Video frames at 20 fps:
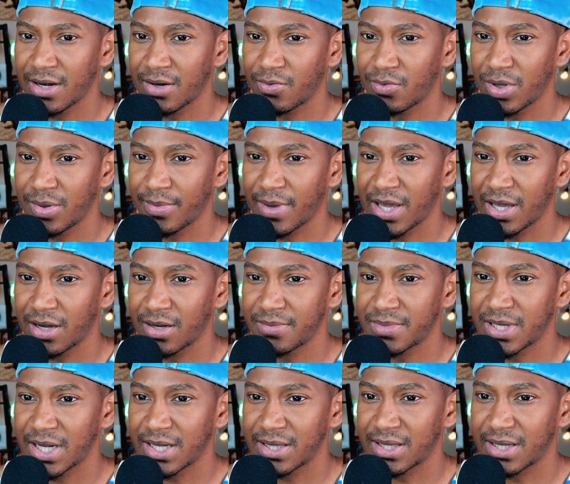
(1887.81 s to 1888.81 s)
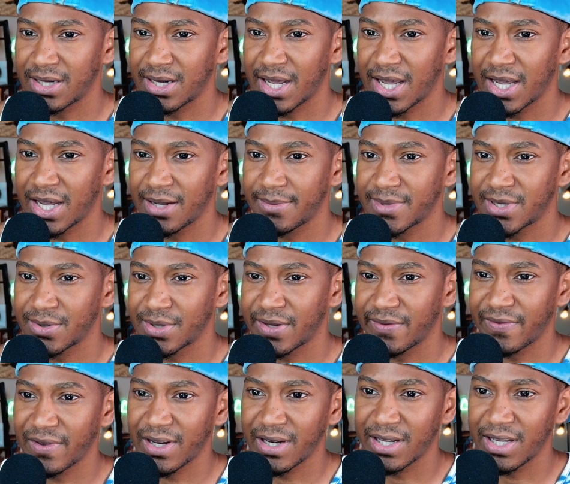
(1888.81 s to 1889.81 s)
We may update the names if
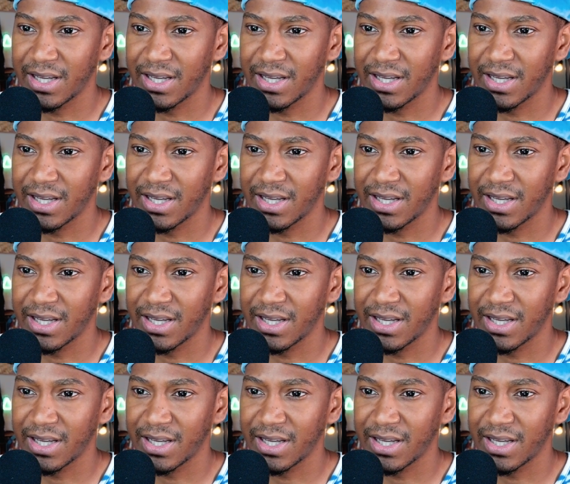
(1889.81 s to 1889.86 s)
any